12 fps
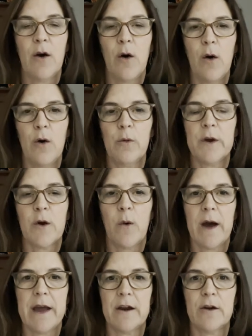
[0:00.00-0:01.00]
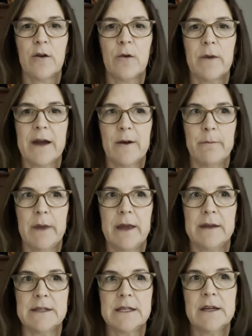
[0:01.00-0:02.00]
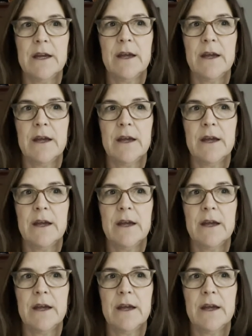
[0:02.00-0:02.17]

all require or recommend